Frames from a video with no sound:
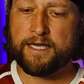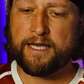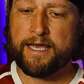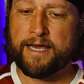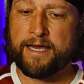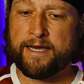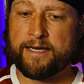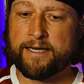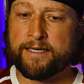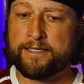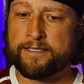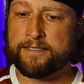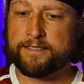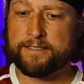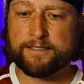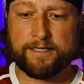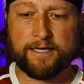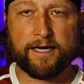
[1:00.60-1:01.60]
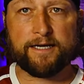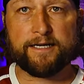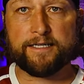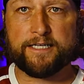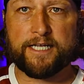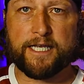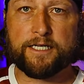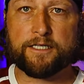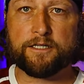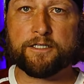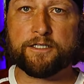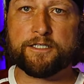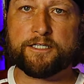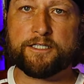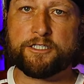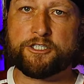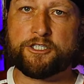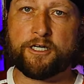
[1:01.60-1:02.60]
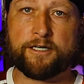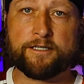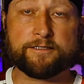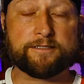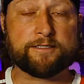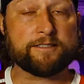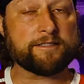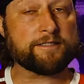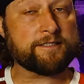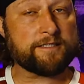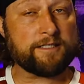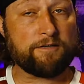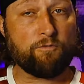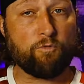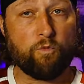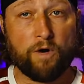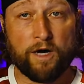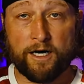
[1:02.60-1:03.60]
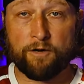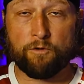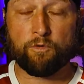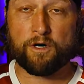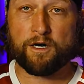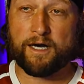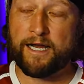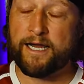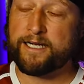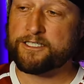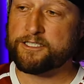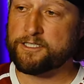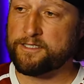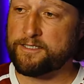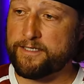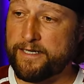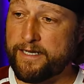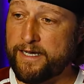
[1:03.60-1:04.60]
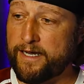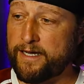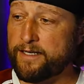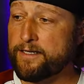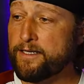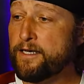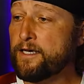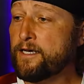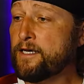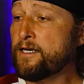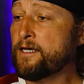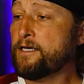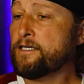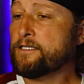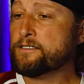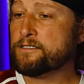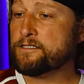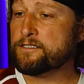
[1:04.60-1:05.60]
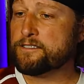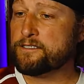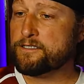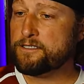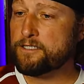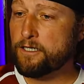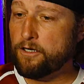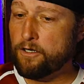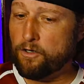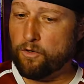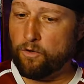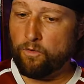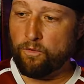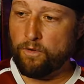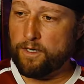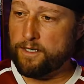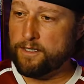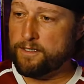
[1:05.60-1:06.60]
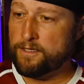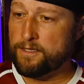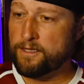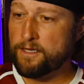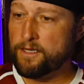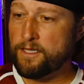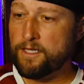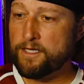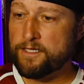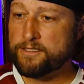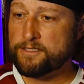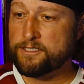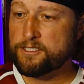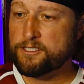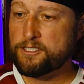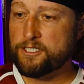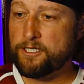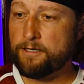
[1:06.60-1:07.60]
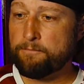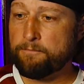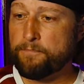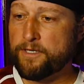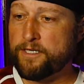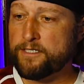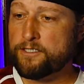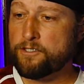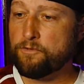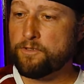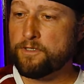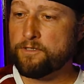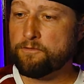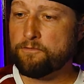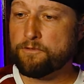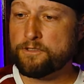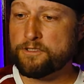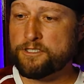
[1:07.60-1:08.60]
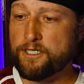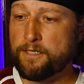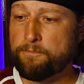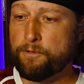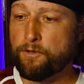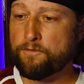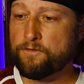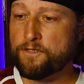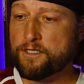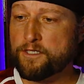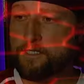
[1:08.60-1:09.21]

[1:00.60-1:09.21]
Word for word: and kind of take a look at the charts and see where we're actually at. So let's jump into it. We'll jump over to the